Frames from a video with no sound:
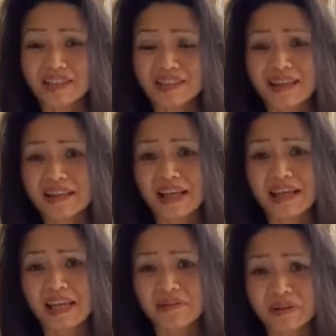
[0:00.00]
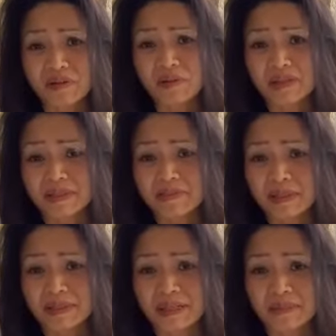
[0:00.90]
I think, like everyone, this
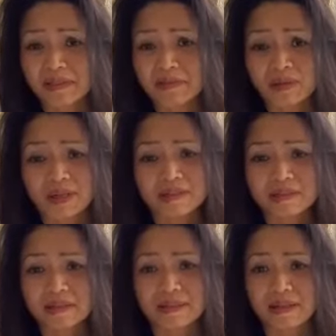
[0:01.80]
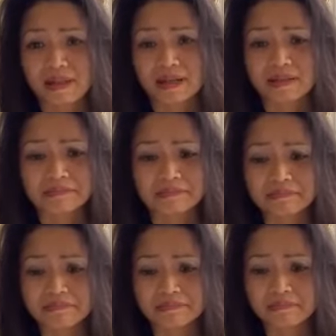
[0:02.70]
pandemic was, um,
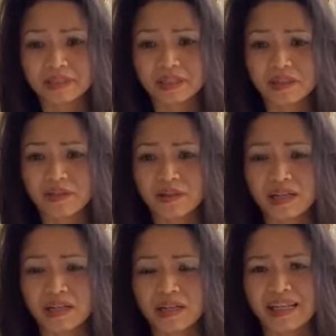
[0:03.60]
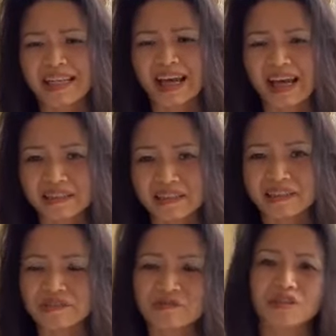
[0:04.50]
you know, uh, a
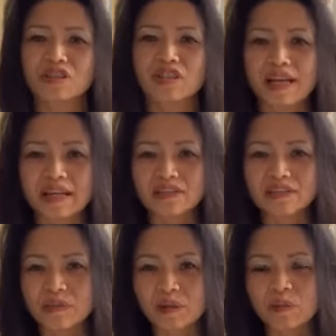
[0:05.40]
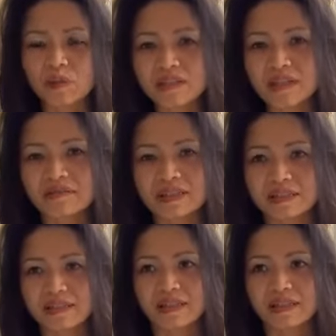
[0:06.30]
catalyst for change that we wouldn't have
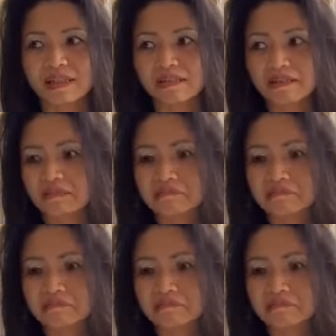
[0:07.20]
seen